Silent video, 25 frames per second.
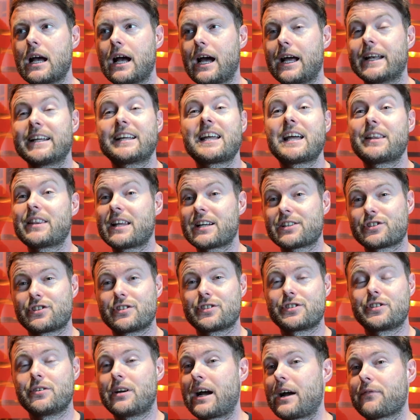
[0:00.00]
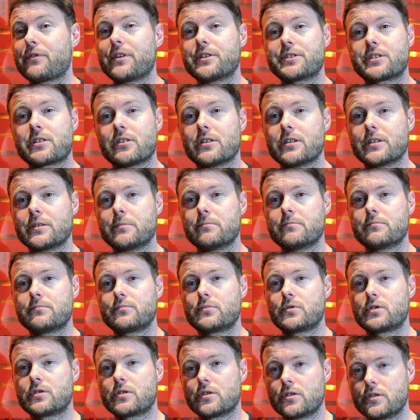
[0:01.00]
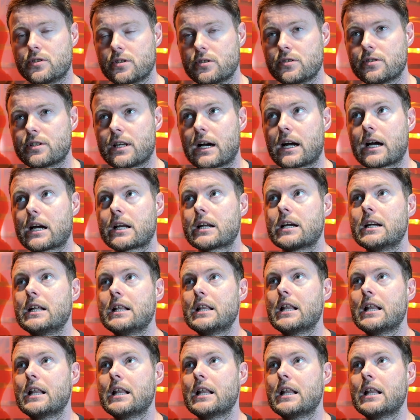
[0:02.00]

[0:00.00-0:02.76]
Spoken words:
And again, that's just you have the time to do that.